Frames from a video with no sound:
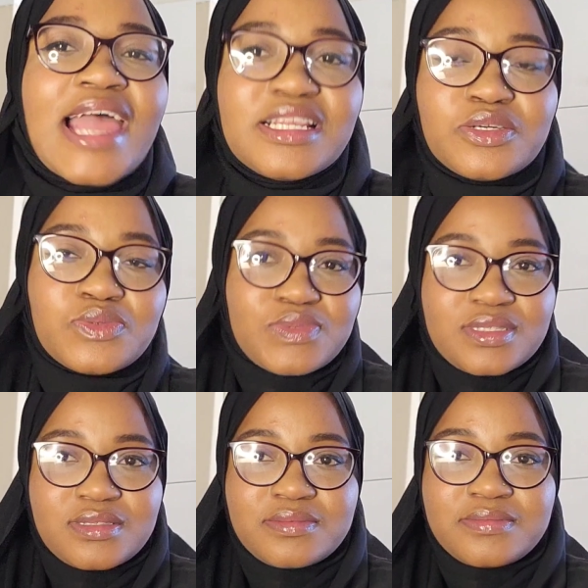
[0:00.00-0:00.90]

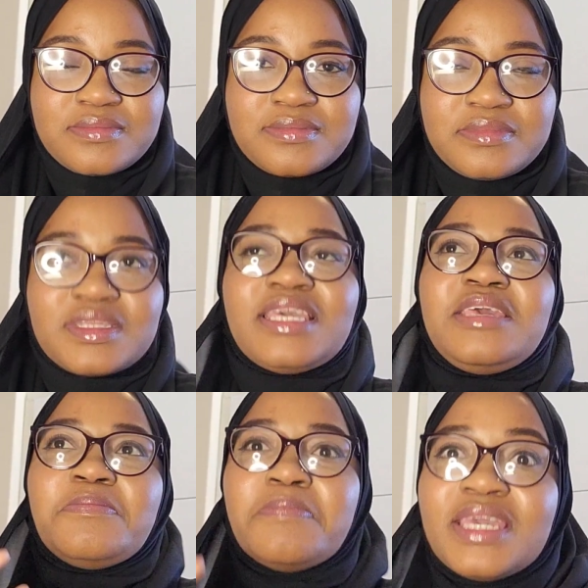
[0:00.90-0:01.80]
values.
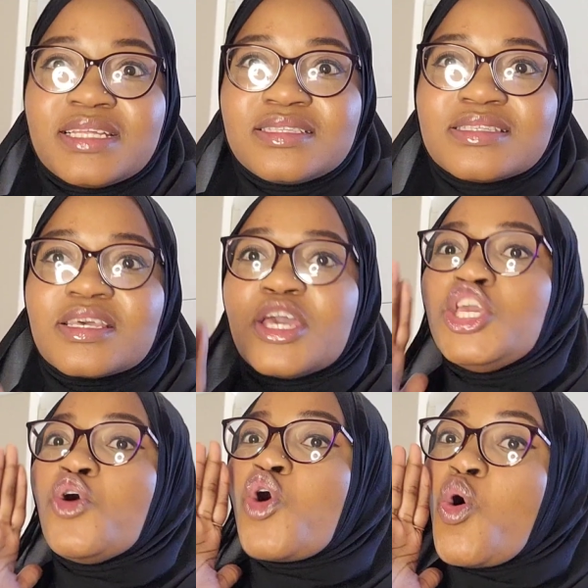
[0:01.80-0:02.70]
He meets
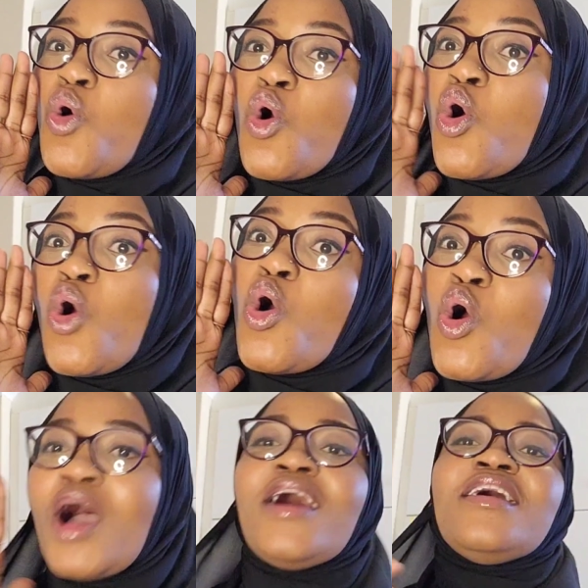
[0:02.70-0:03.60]
your
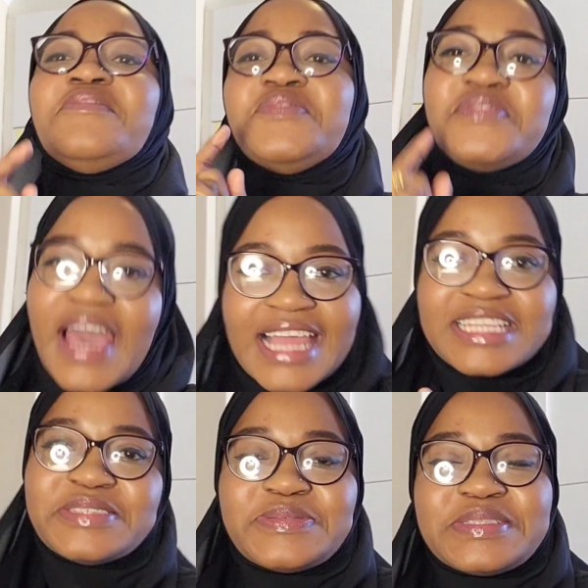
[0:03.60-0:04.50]
core
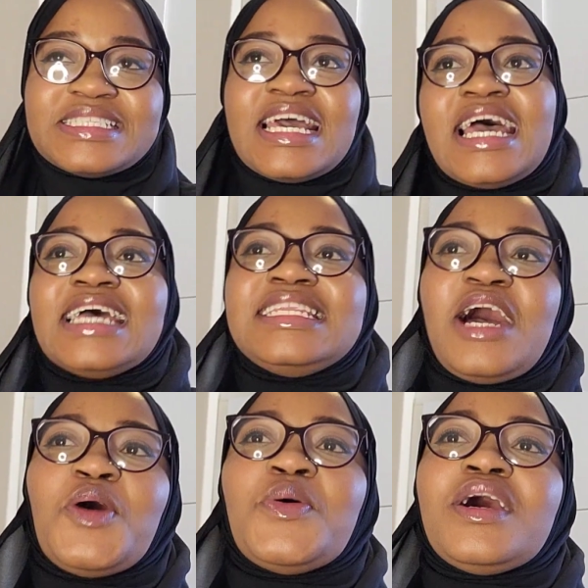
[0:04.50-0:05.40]
values.
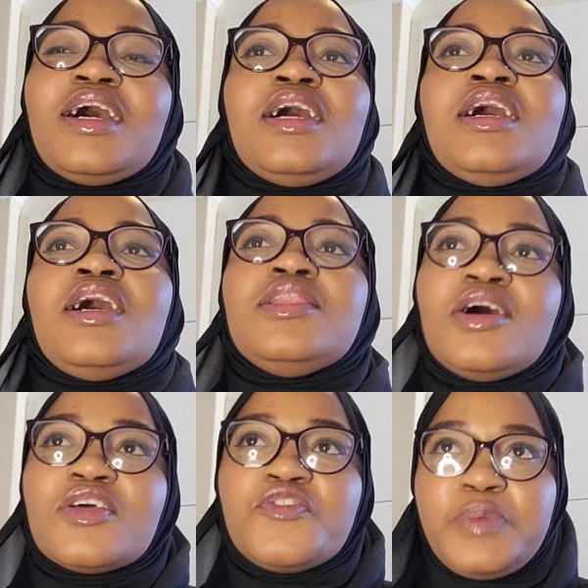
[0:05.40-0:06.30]
Now, a
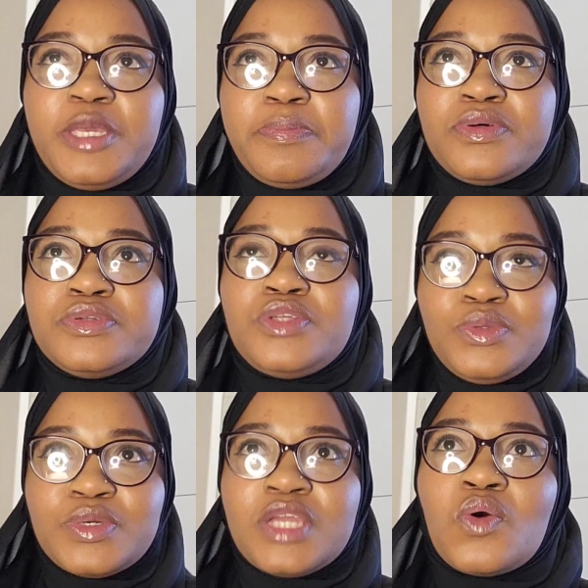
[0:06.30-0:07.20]
lot of people
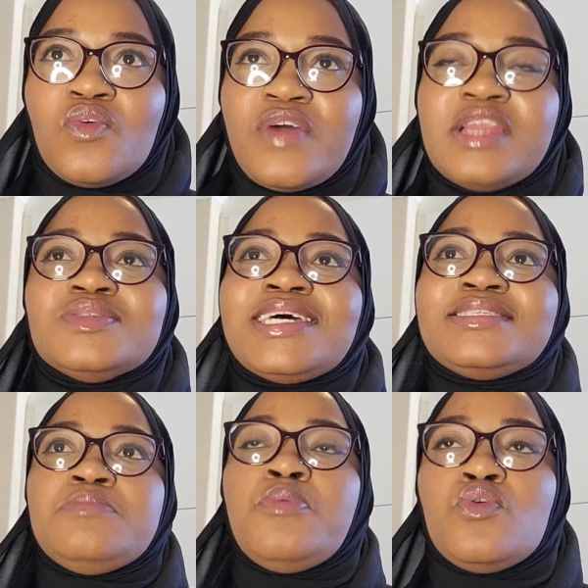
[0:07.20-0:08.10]
don't look at core values
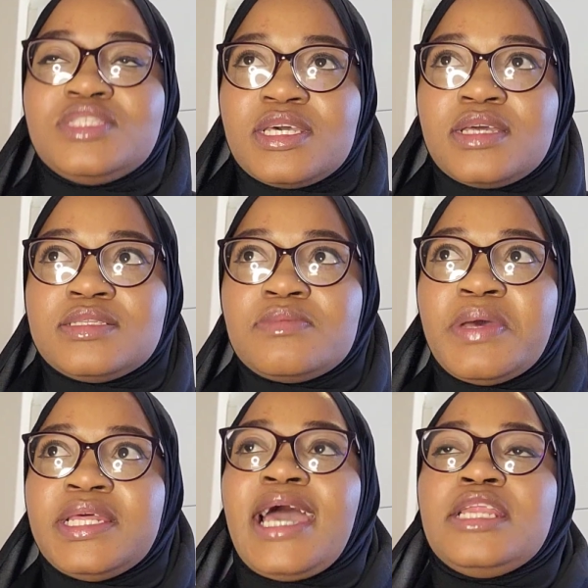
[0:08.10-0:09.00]
as important,
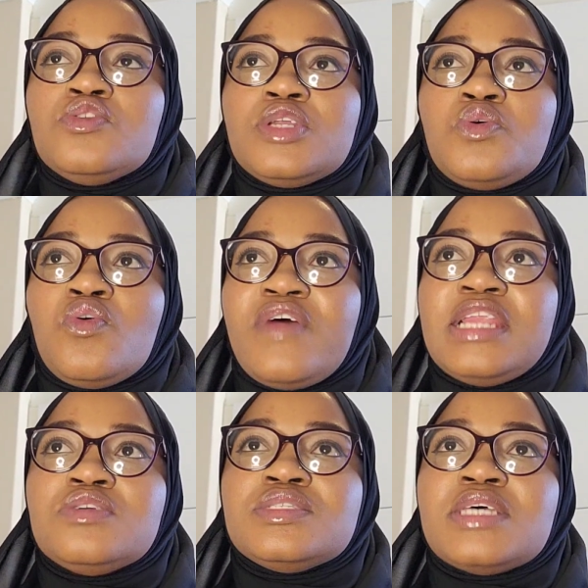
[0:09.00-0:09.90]
but I look at core
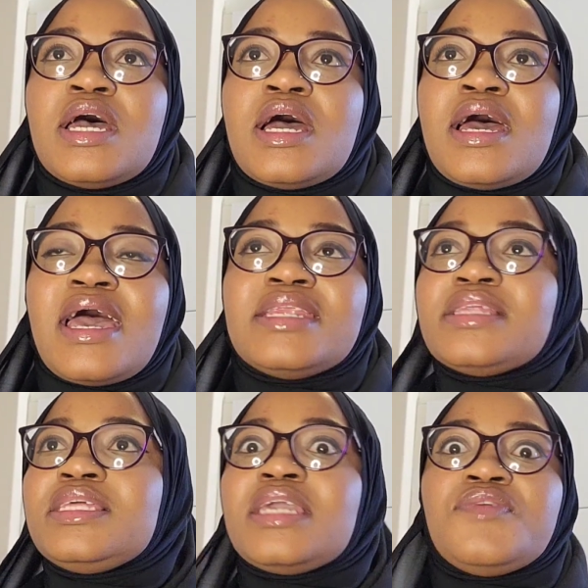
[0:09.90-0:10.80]
values, and
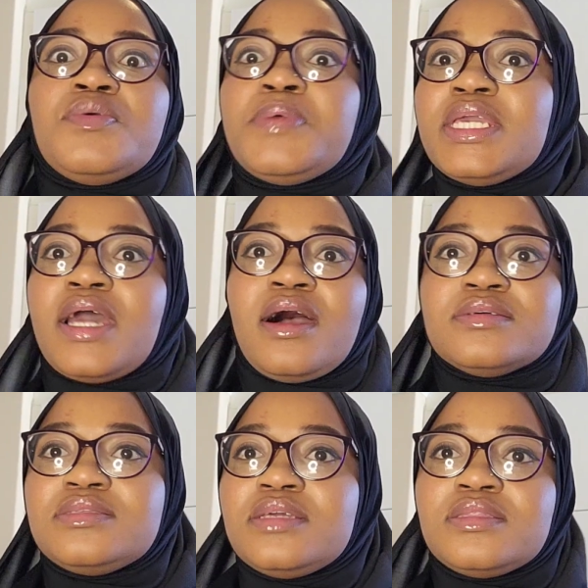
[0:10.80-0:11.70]
I think everybody
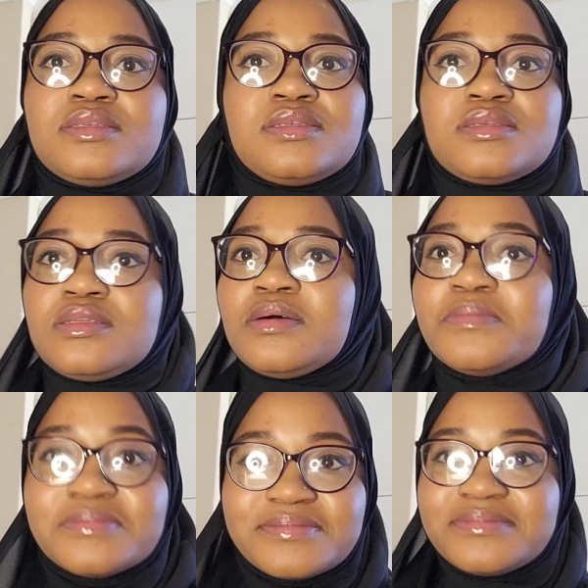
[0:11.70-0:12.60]
else in the system,